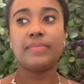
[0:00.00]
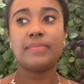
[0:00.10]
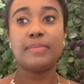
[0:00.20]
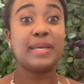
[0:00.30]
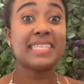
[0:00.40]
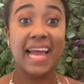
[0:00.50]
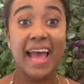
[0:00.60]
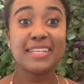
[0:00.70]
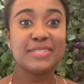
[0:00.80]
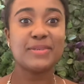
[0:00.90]
Because I
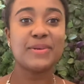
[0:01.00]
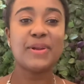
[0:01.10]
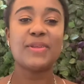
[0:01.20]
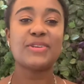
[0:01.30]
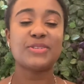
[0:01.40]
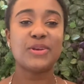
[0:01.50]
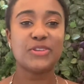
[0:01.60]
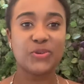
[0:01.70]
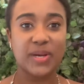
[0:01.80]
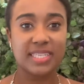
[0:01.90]
had to, you know, there's no other
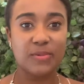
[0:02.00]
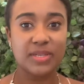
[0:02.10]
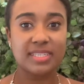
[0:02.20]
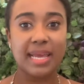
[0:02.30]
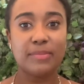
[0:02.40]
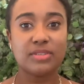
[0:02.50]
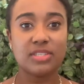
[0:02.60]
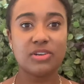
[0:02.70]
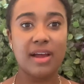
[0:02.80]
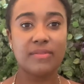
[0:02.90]
choice. I wasn't able to
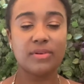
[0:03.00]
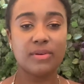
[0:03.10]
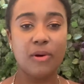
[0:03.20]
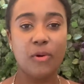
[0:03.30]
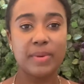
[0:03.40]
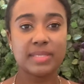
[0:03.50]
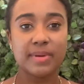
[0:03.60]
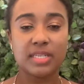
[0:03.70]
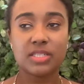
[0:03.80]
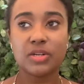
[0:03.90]
travel home as
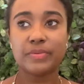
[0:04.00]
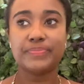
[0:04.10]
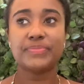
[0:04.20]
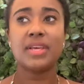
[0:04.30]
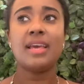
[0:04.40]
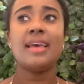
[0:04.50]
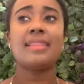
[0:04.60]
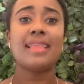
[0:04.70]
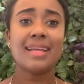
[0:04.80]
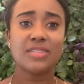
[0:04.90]
much, so
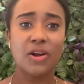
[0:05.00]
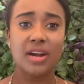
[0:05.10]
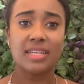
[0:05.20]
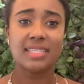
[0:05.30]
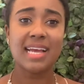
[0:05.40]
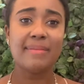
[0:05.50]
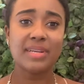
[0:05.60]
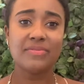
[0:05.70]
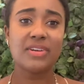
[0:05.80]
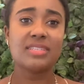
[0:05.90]
that's hard. The time
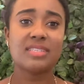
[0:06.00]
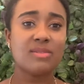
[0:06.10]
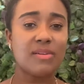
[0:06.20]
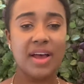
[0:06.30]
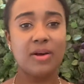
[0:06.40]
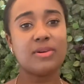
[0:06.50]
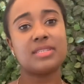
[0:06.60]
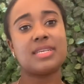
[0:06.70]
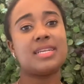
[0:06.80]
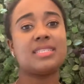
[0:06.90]
difference is 12 hours,
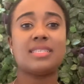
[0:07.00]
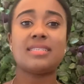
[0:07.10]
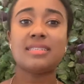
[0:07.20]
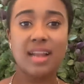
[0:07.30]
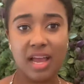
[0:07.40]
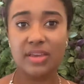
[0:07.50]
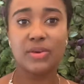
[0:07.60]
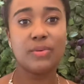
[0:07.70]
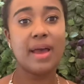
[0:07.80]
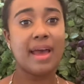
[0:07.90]
and it's just not
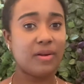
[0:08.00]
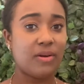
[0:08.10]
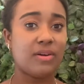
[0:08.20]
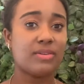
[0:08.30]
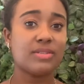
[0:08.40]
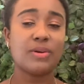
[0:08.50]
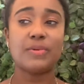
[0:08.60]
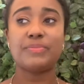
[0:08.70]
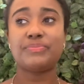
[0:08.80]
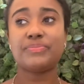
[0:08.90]
cute at all. So,
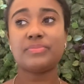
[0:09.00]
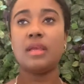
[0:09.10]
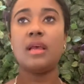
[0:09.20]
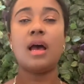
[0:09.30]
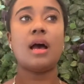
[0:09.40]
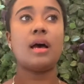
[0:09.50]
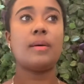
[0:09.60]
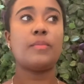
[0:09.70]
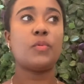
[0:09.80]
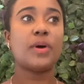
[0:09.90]

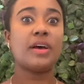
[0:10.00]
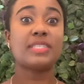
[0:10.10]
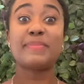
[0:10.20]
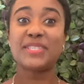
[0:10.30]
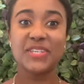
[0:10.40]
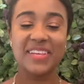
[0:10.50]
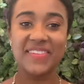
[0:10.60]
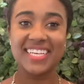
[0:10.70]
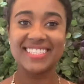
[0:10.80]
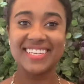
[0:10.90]
what else? Mr.
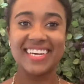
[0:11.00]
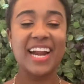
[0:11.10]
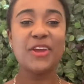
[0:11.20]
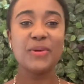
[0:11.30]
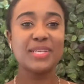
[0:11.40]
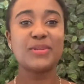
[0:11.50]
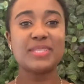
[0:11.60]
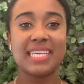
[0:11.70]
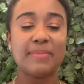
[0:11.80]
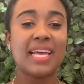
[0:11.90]
Olivia is good. I know you guys don't
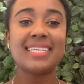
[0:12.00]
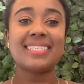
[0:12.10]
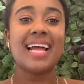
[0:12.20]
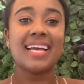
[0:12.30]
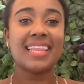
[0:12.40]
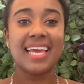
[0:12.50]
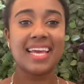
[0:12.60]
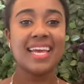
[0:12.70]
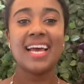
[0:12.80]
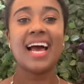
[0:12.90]
see him. Like, he's not like
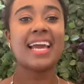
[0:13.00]
a